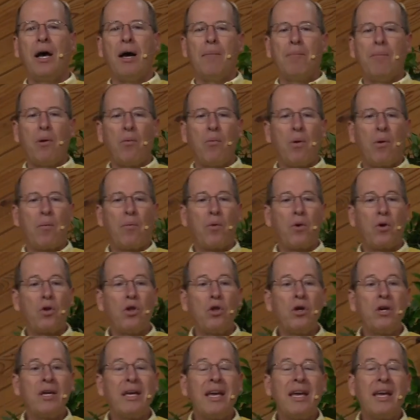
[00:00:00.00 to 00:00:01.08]
But when we're
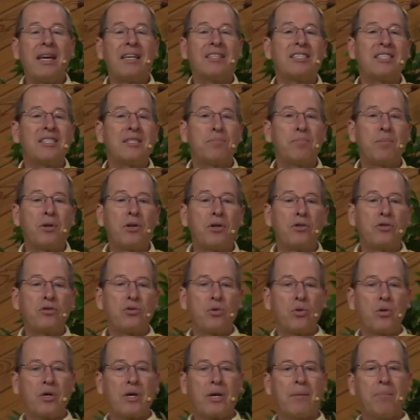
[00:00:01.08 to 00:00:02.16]
looking at
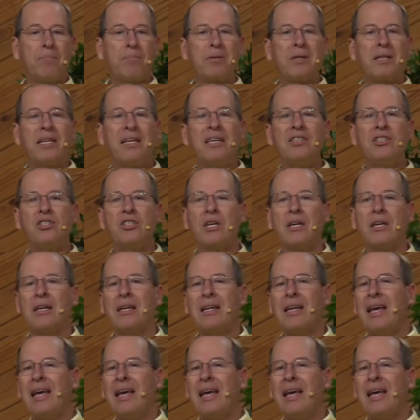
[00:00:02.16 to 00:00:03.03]
spiritual completion,